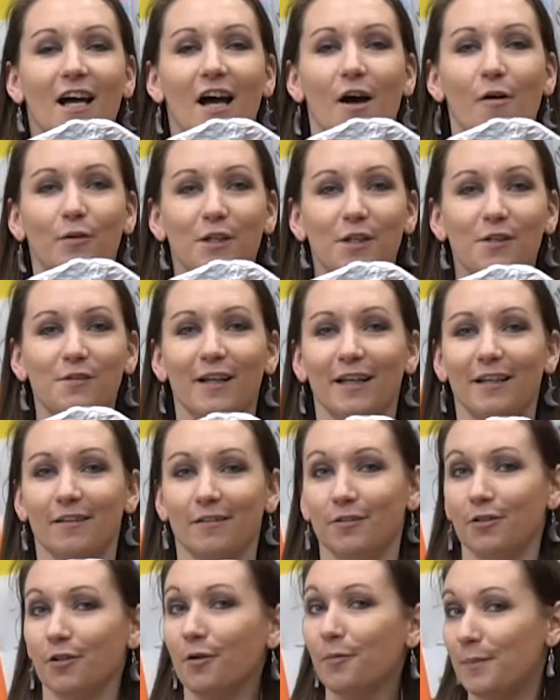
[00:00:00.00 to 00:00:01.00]
What do you like on
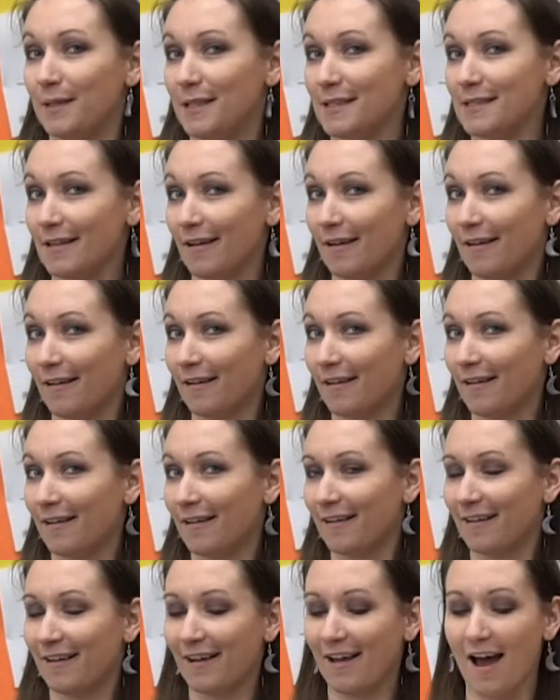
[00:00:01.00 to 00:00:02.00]
your pizza?
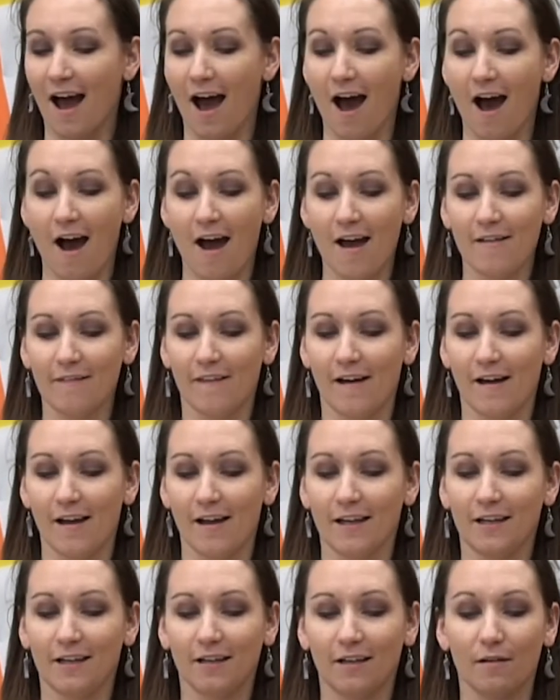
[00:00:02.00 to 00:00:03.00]
I
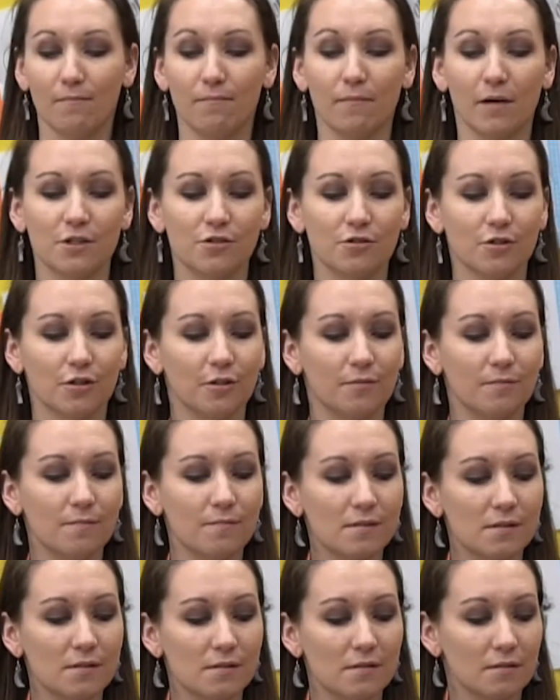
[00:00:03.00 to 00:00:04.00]
like
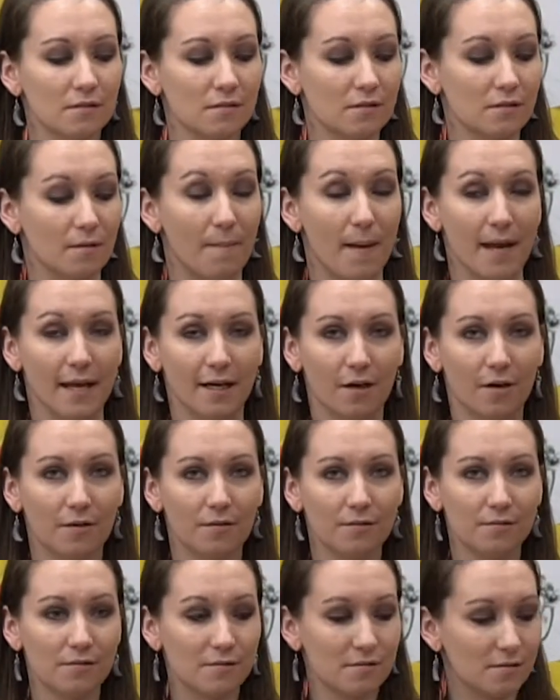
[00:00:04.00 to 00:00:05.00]
mushrooms,
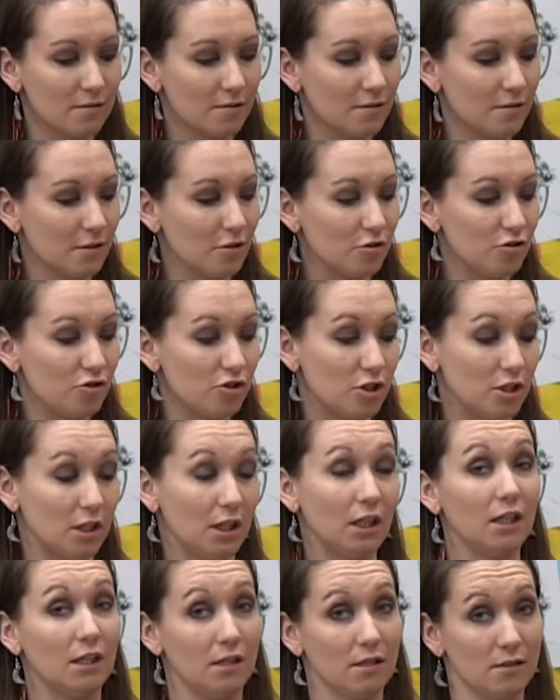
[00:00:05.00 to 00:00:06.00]
tomatoes,
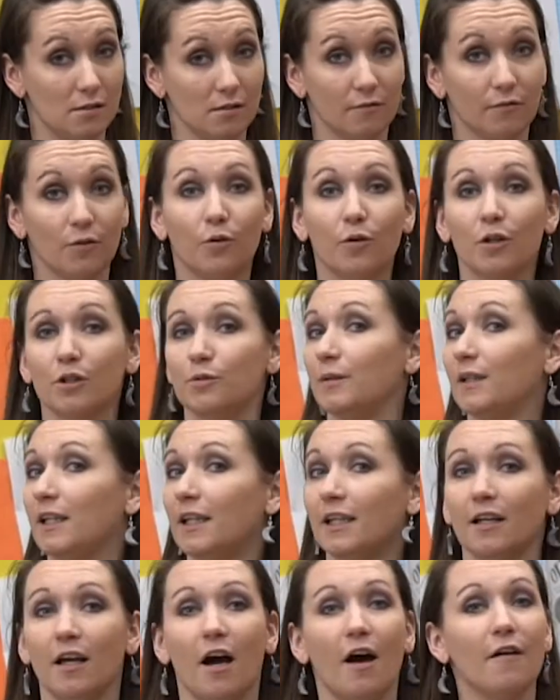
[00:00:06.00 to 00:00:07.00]
cheese. Of course, we
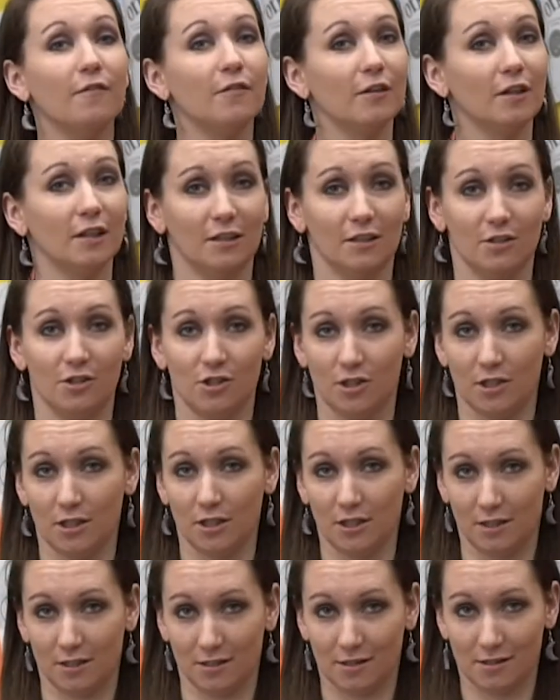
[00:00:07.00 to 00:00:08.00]
cannot forget the
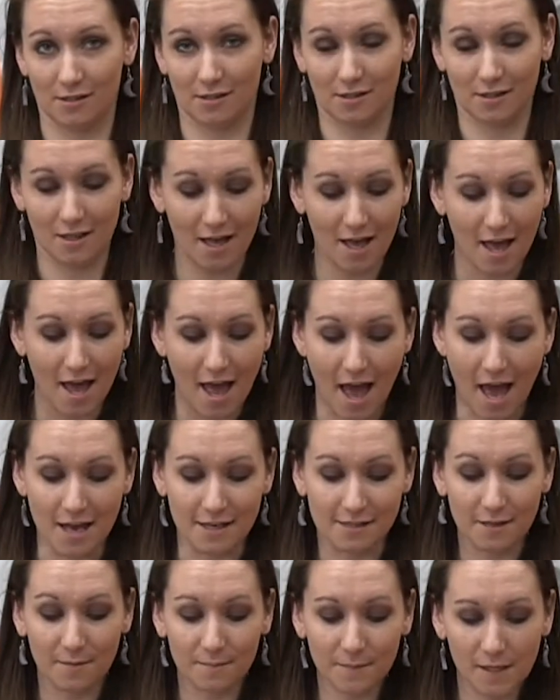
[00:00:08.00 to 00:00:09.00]
cheese.
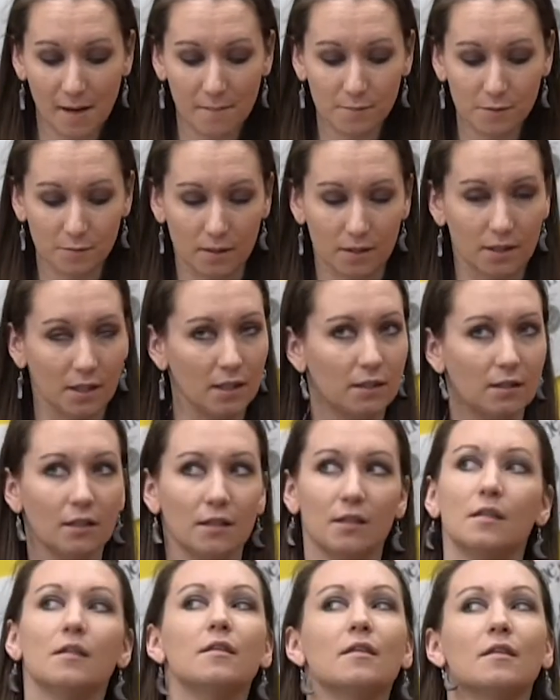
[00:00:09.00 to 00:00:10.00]
And sometimes we think
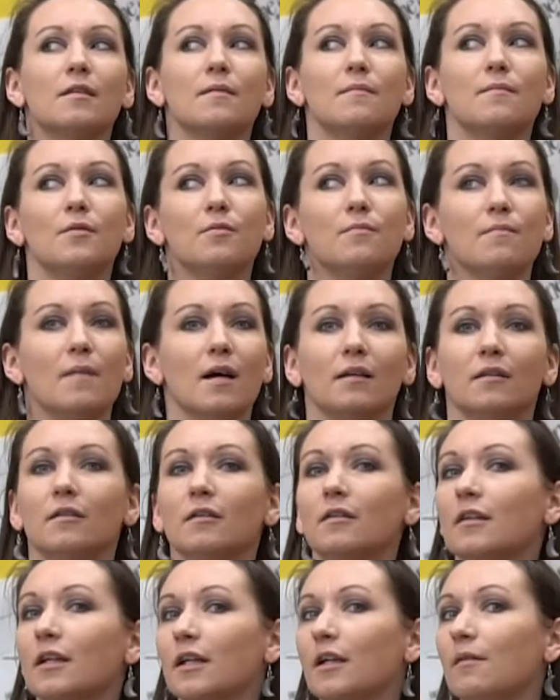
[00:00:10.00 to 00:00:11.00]
that the moon might
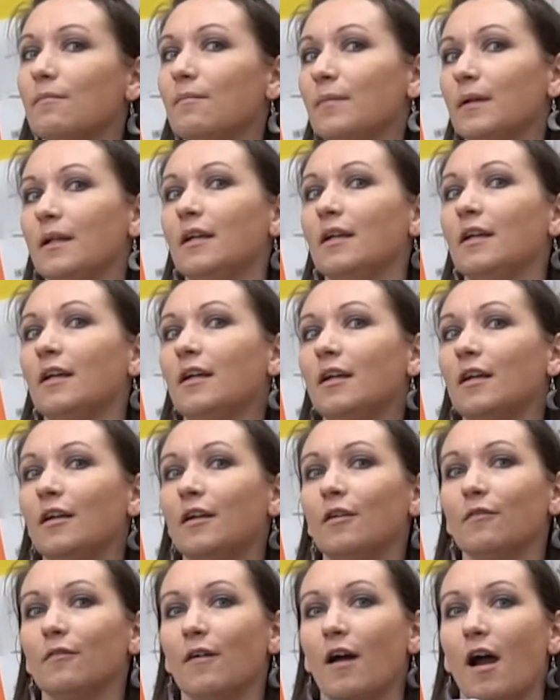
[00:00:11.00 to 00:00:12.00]
look like a
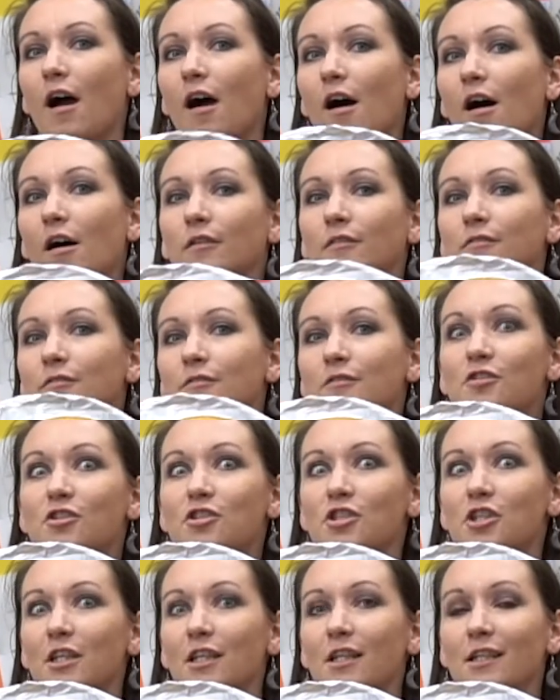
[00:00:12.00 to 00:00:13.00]
big round
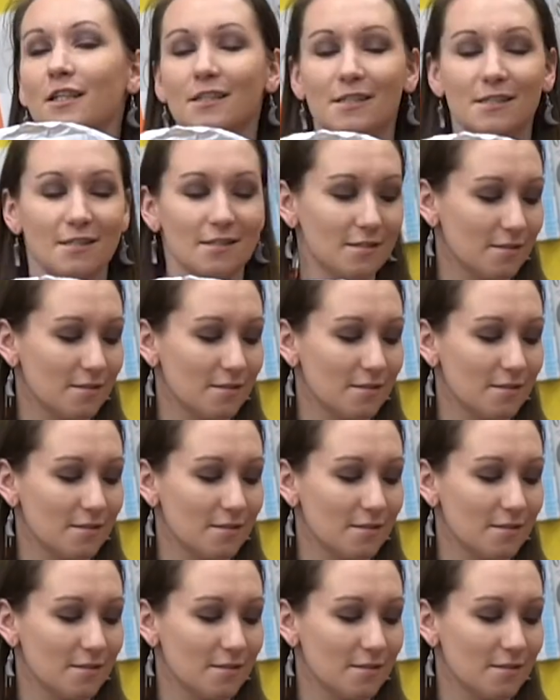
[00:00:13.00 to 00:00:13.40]
cheese,